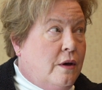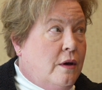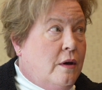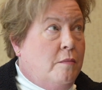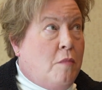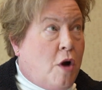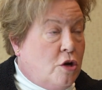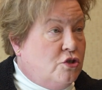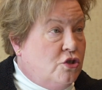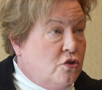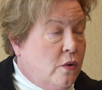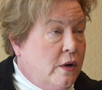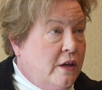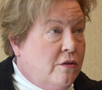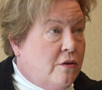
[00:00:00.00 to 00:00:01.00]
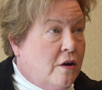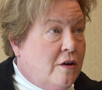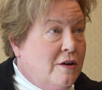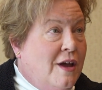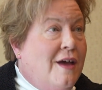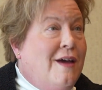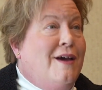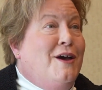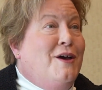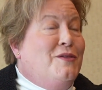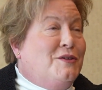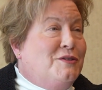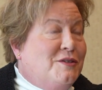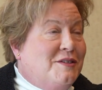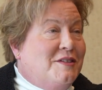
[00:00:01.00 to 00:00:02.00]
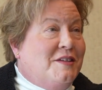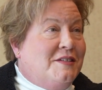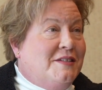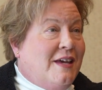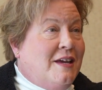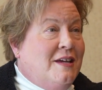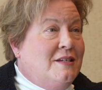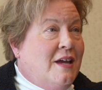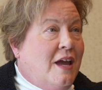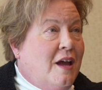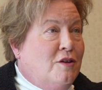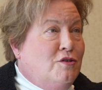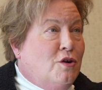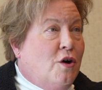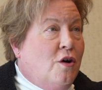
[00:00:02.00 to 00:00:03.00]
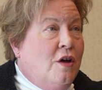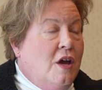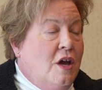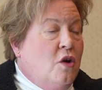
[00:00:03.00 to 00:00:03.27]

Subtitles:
on March 23rd. This is the second annual.